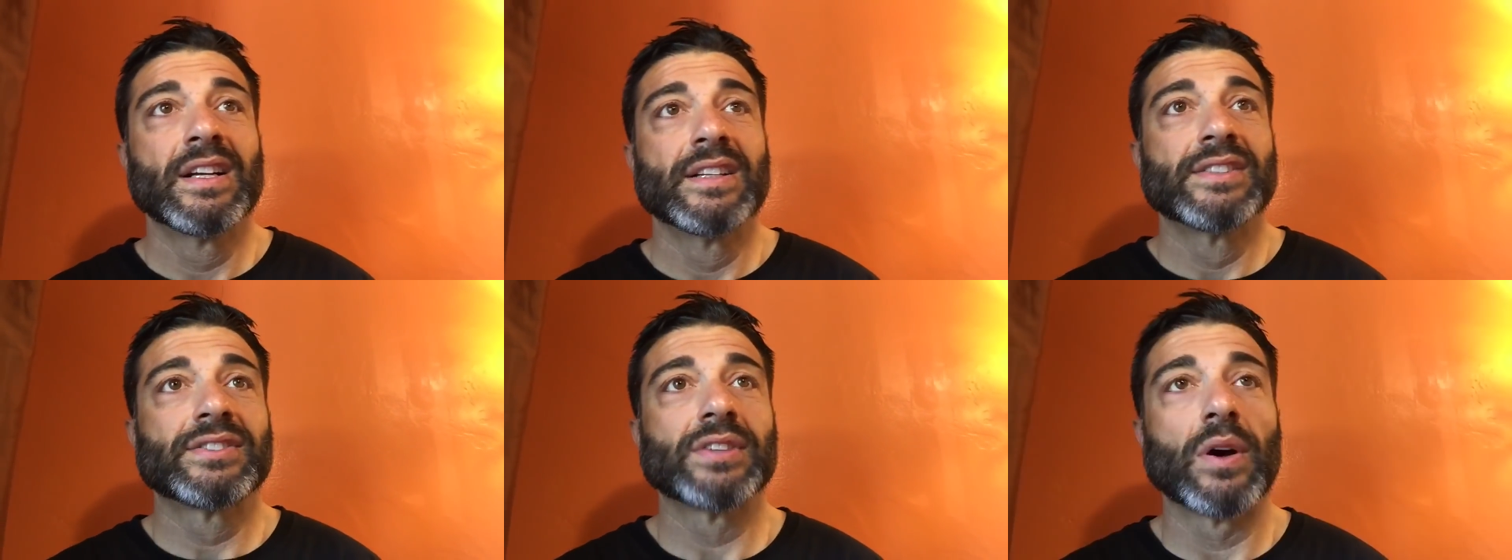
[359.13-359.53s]

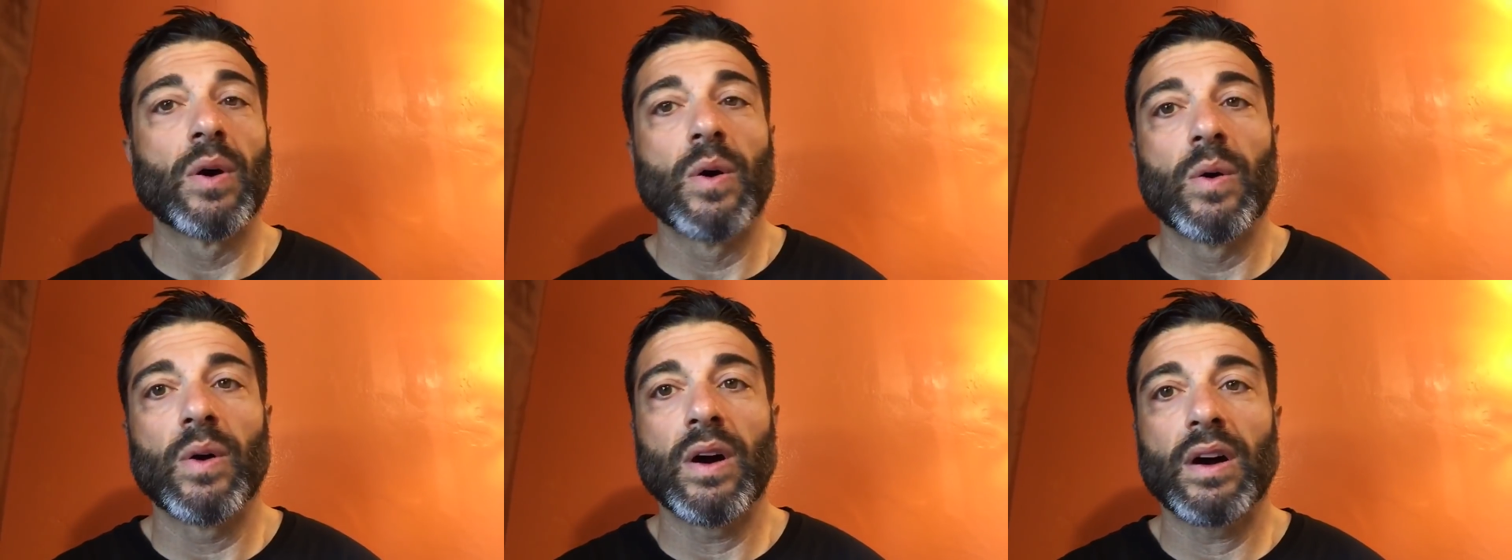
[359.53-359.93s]

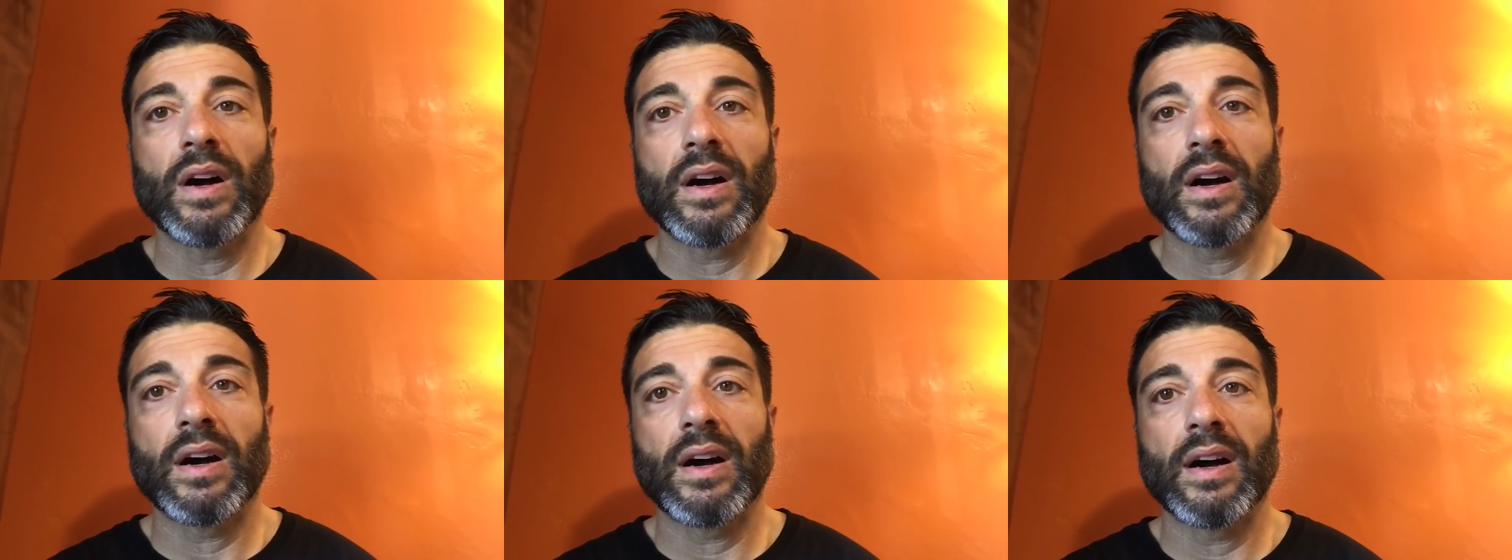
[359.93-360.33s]
So
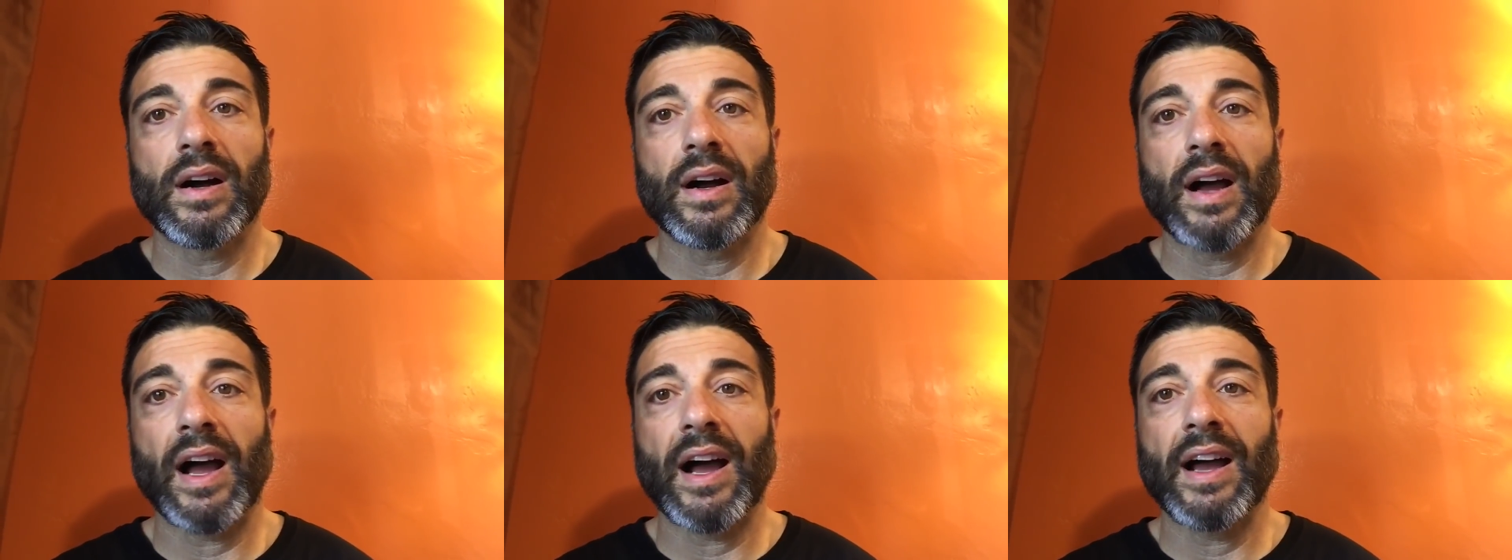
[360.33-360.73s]

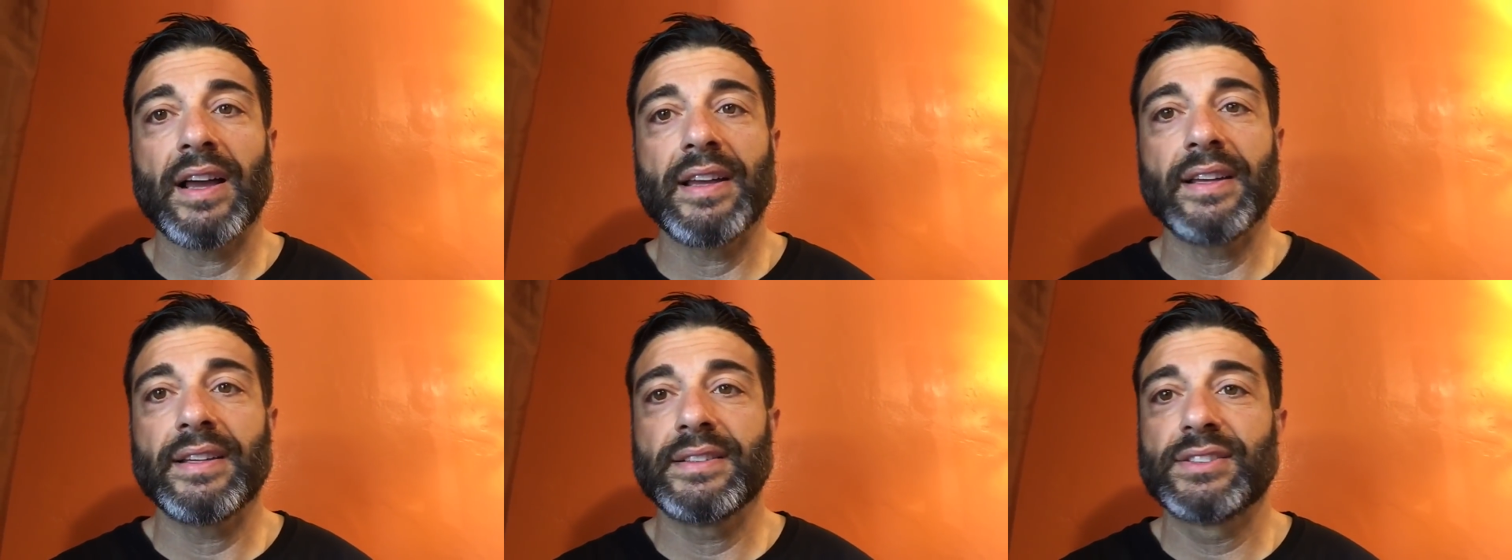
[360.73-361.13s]

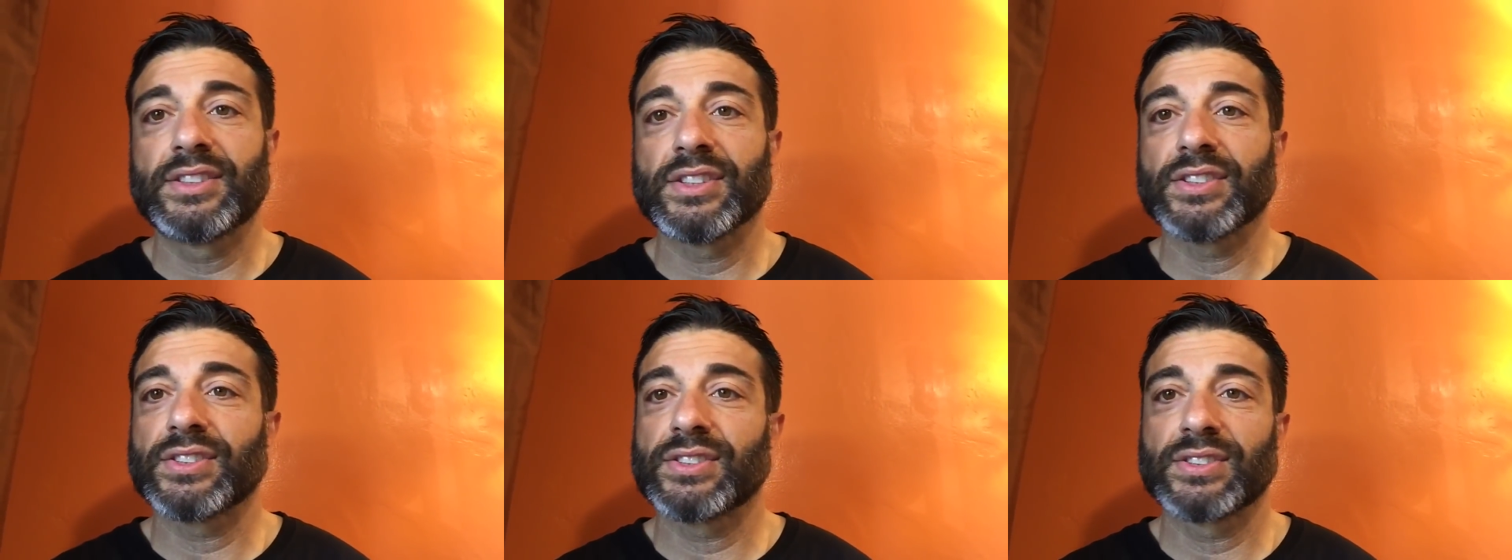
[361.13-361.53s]
I
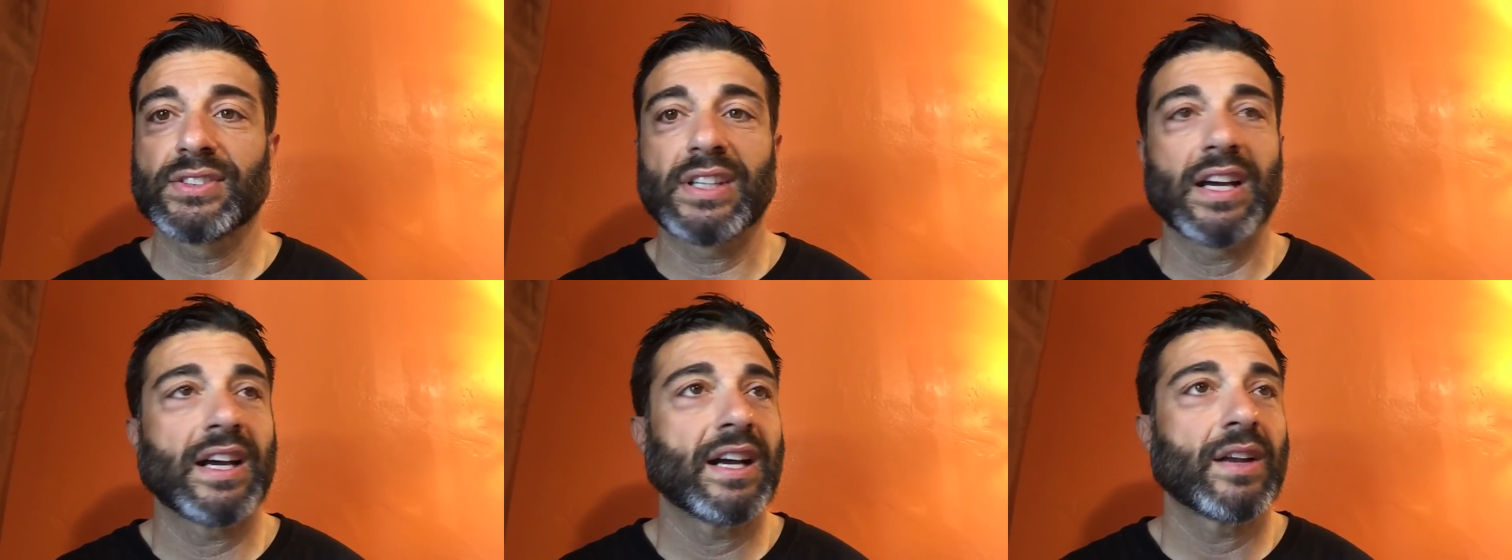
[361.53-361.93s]
just
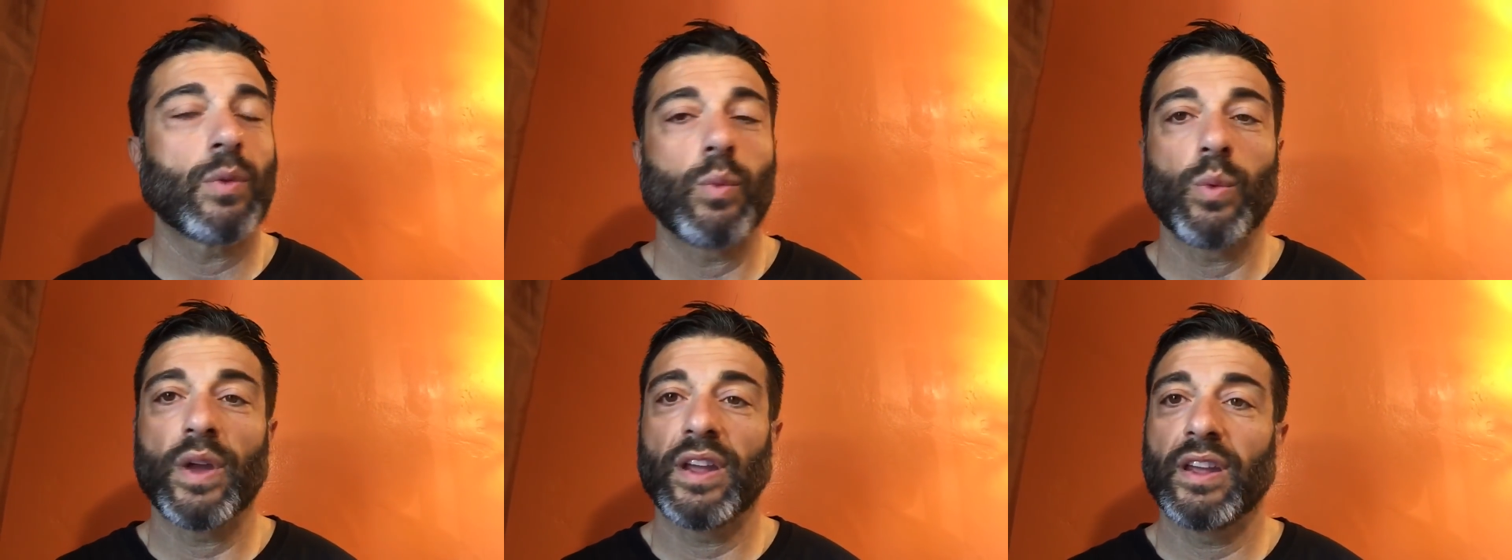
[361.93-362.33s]
kind
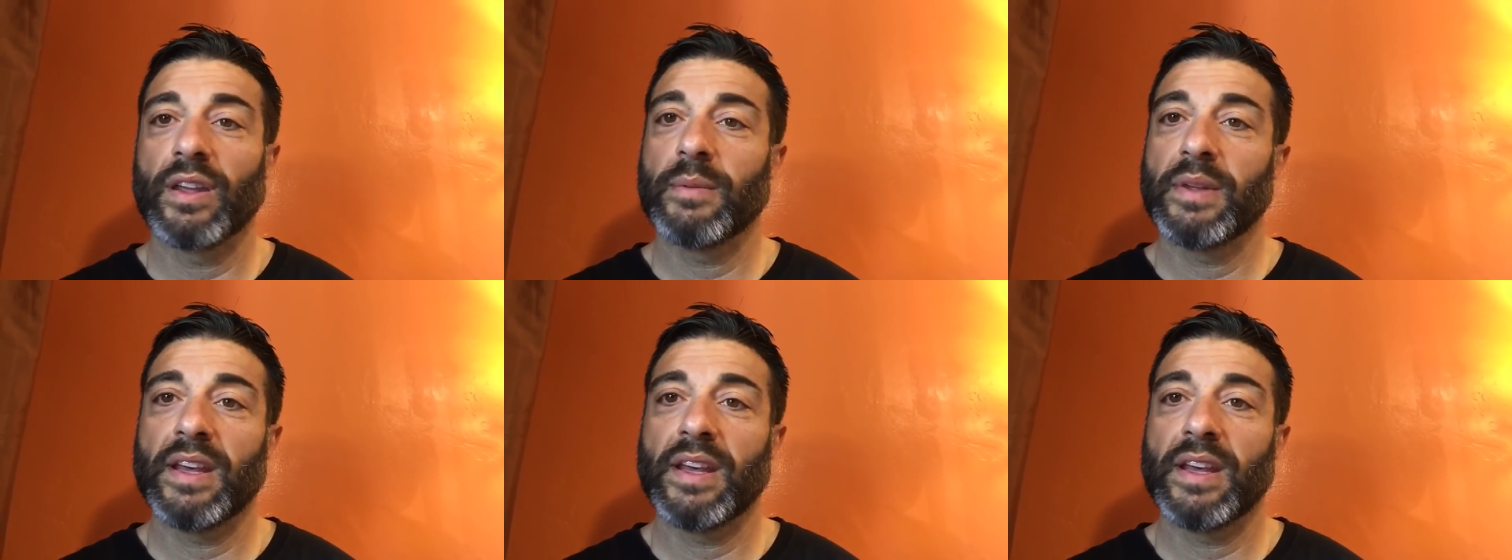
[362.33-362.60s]
of wing it,